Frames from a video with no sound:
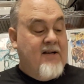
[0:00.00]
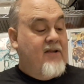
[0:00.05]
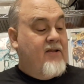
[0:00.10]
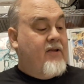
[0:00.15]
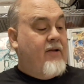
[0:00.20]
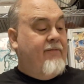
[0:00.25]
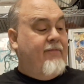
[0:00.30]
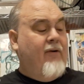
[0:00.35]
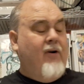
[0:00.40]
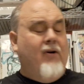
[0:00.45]

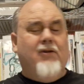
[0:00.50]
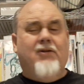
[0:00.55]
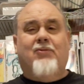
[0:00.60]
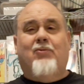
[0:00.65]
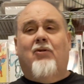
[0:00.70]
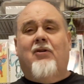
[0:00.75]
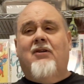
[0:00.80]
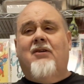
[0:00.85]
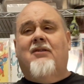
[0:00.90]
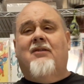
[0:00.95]
The first
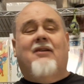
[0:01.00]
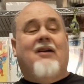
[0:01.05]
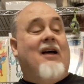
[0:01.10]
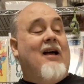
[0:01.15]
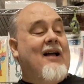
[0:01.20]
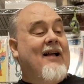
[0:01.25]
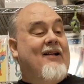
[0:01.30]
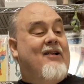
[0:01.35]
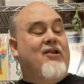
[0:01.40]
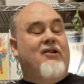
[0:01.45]
one,
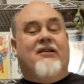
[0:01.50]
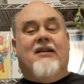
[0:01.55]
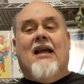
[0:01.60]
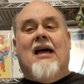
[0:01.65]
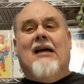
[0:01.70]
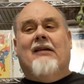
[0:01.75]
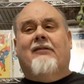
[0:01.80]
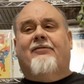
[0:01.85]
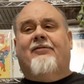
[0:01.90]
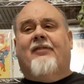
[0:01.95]
I could
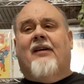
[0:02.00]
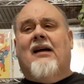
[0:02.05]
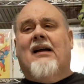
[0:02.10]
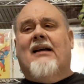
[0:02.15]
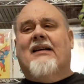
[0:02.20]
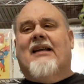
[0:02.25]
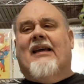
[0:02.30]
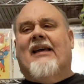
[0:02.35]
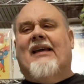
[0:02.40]
not find a